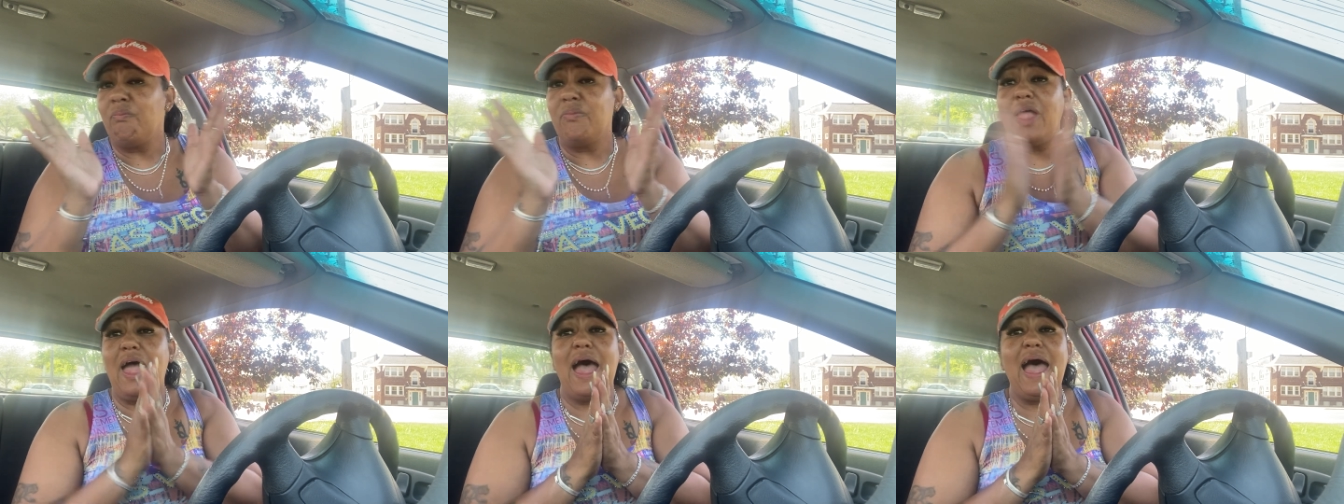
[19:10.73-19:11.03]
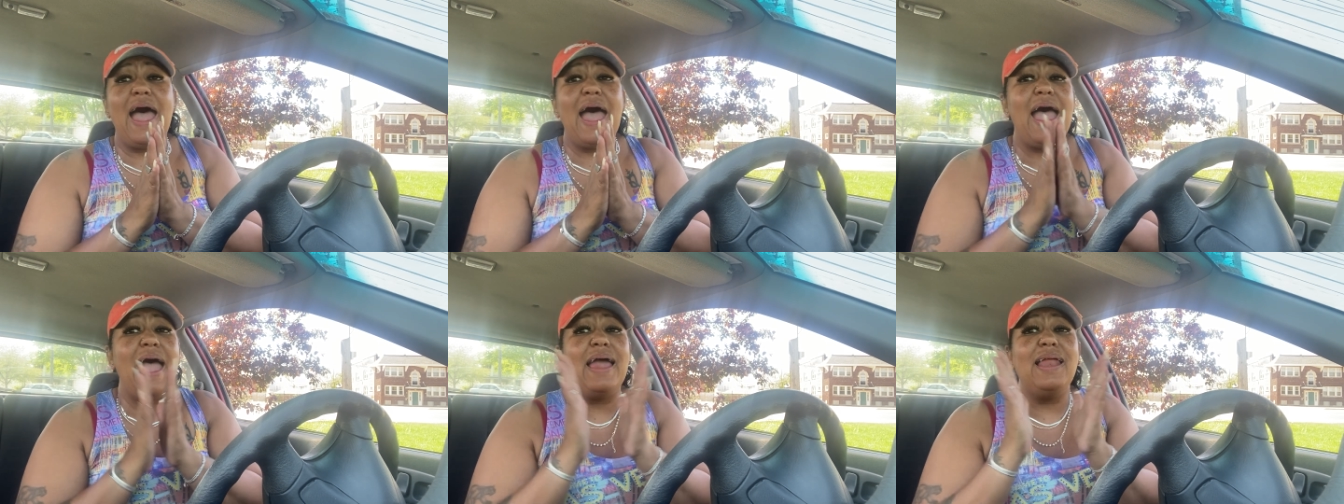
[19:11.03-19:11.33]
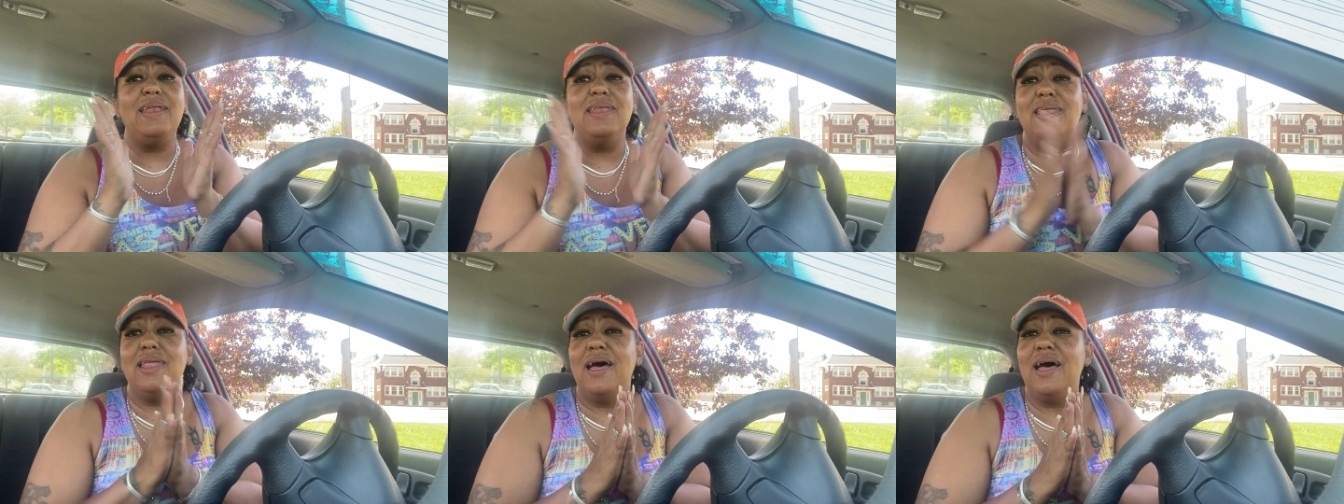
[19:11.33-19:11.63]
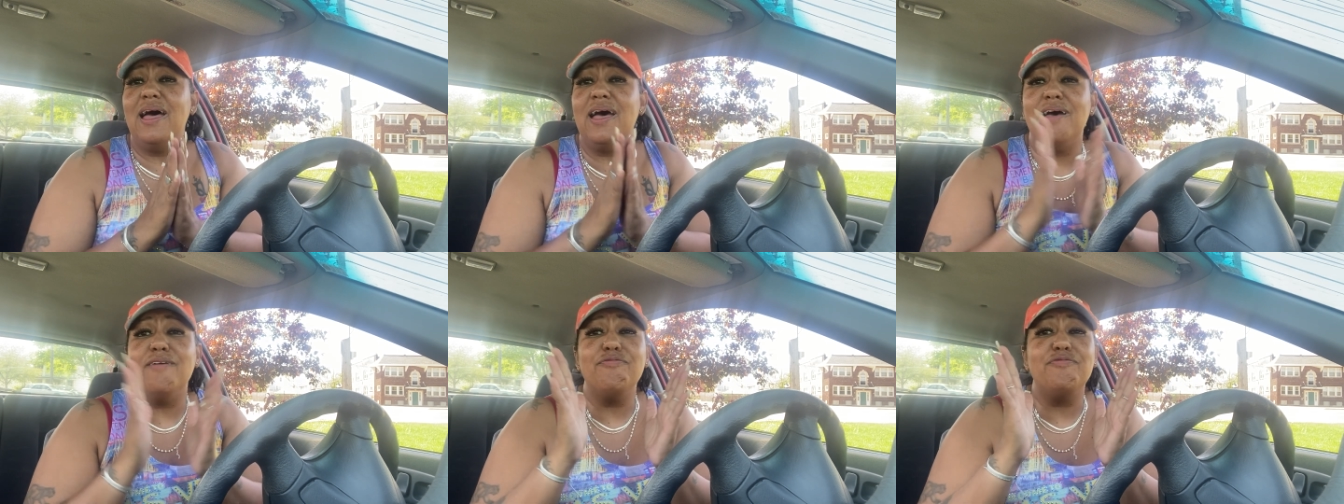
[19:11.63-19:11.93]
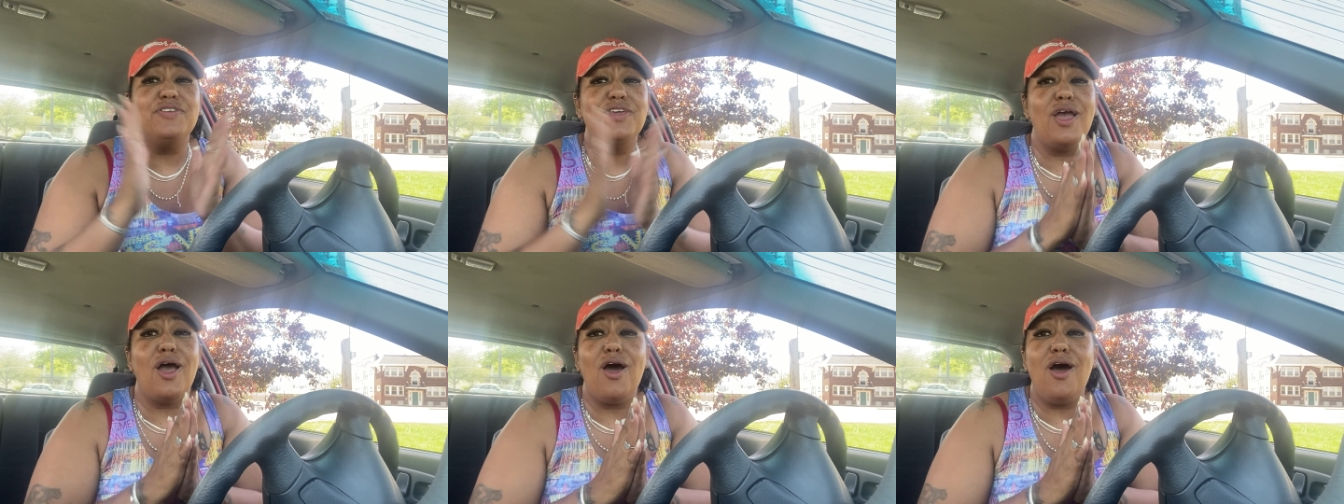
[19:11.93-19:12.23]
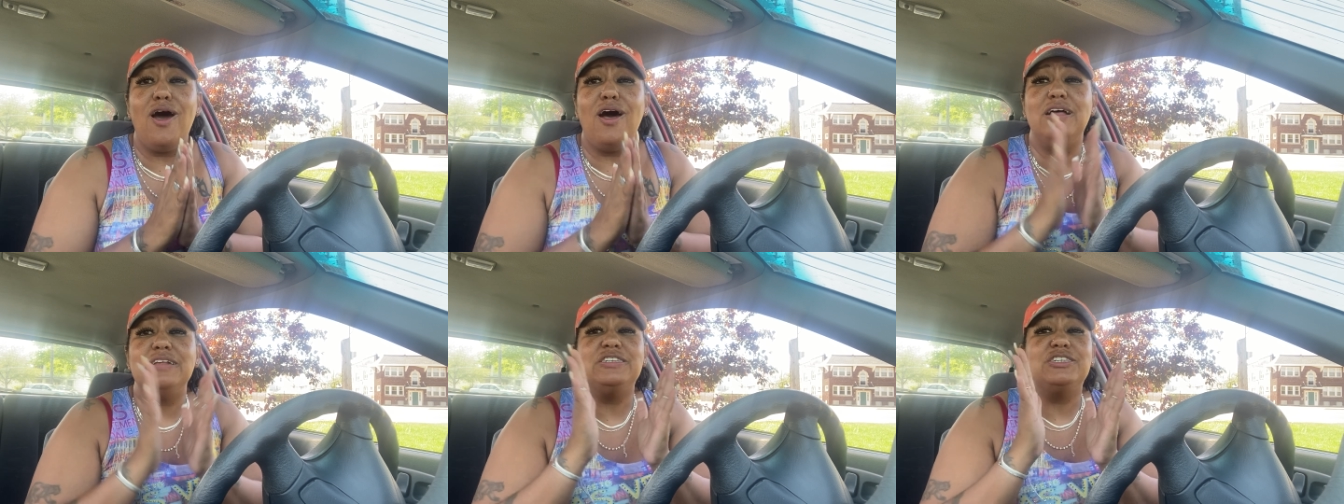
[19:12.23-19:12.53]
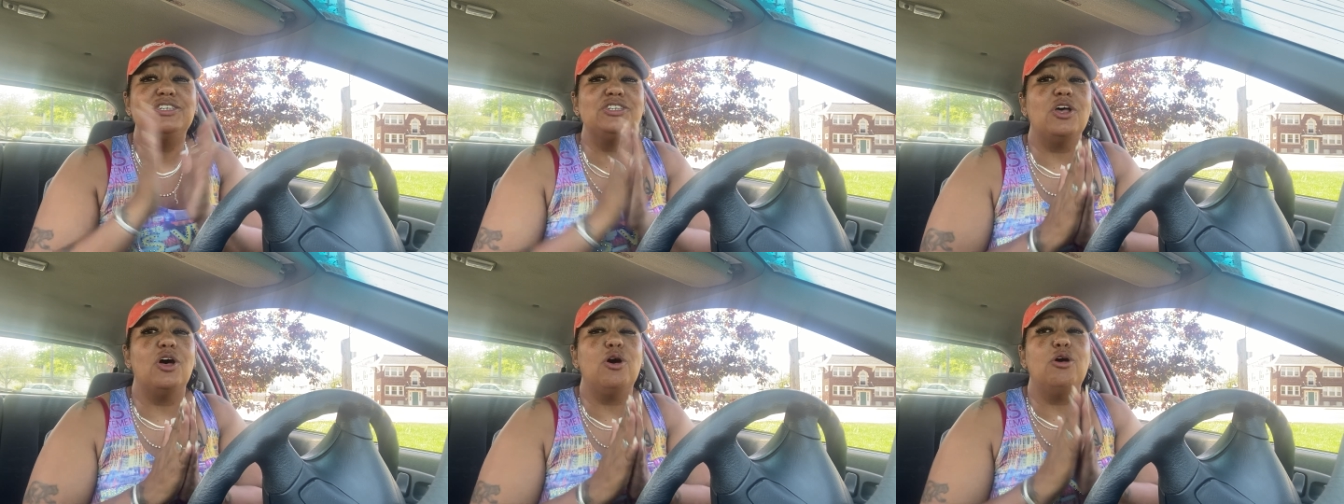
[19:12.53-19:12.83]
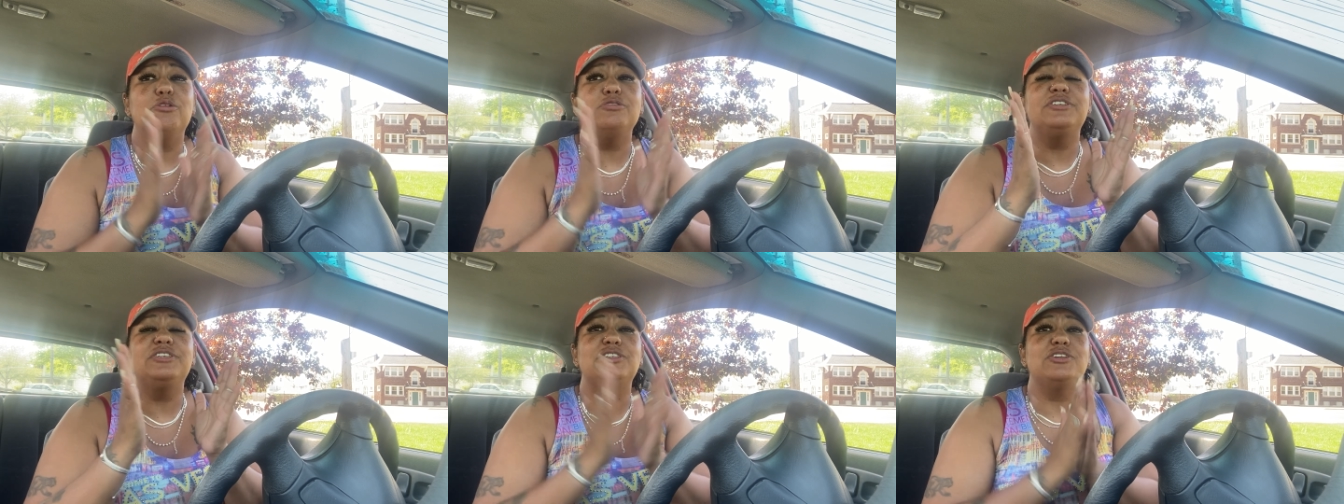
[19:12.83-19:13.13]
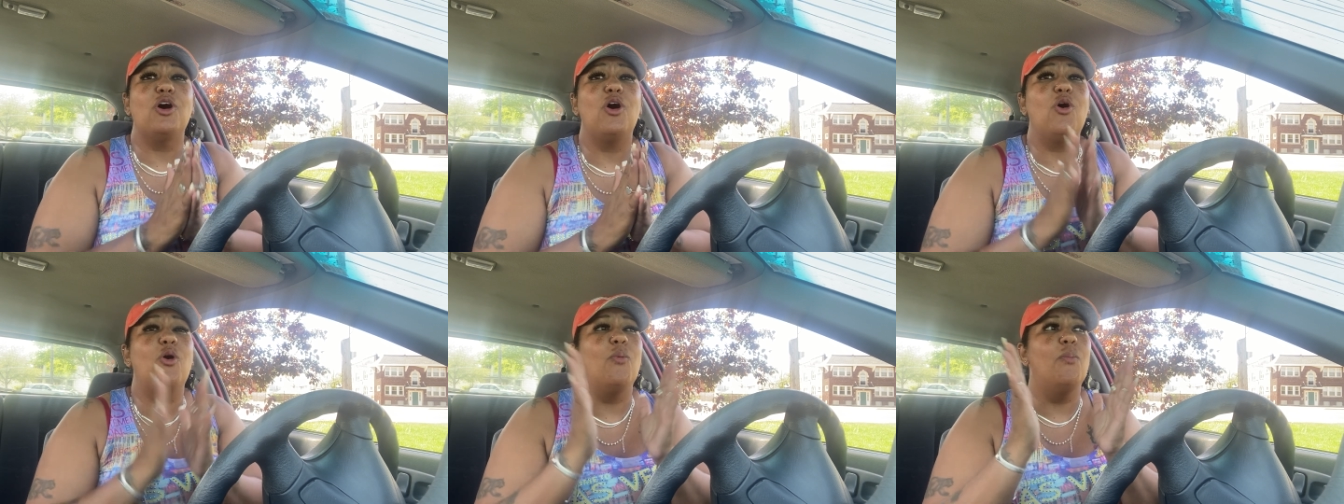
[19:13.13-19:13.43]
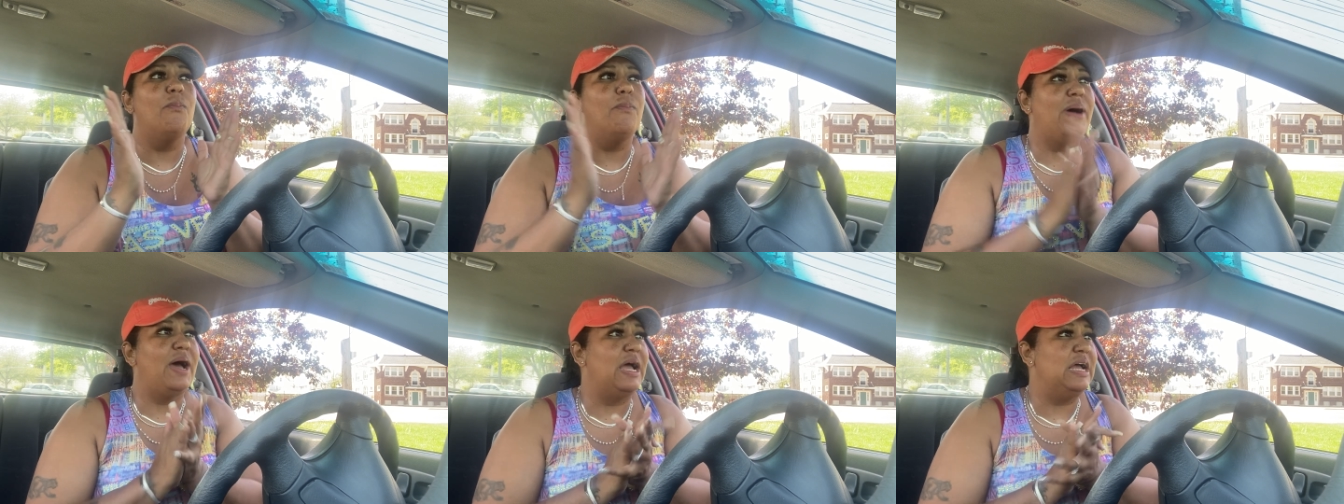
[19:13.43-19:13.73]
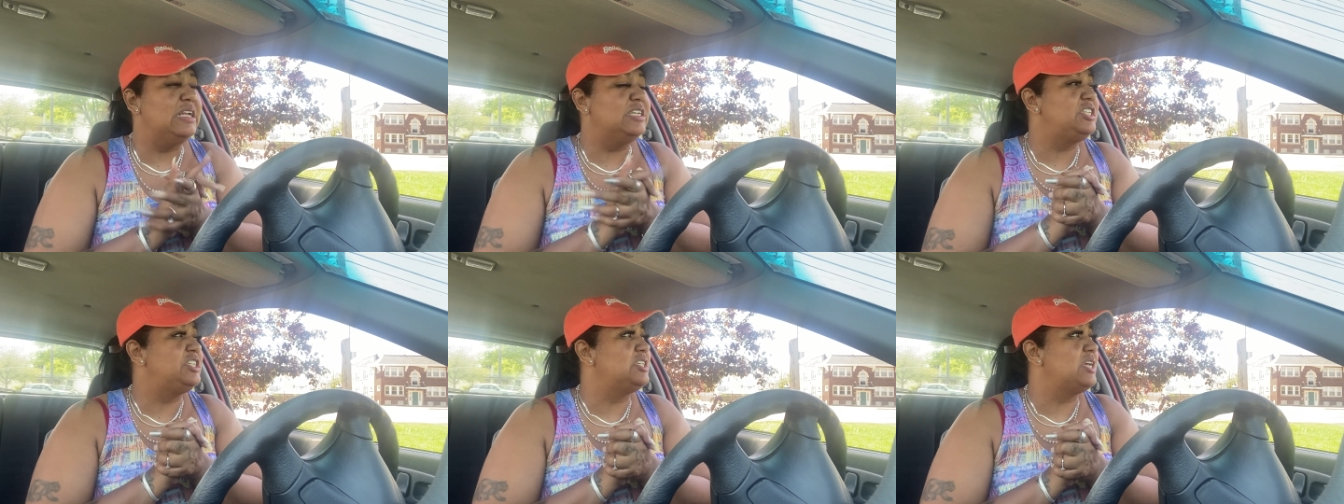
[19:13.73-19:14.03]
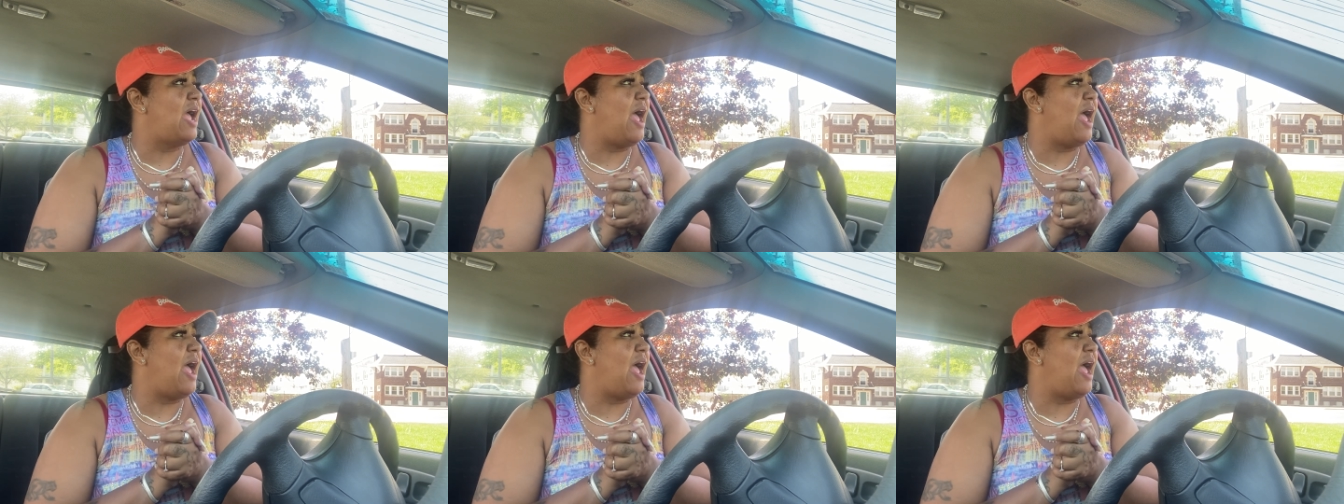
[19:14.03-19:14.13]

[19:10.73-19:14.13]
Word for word: I love y'all so, so much.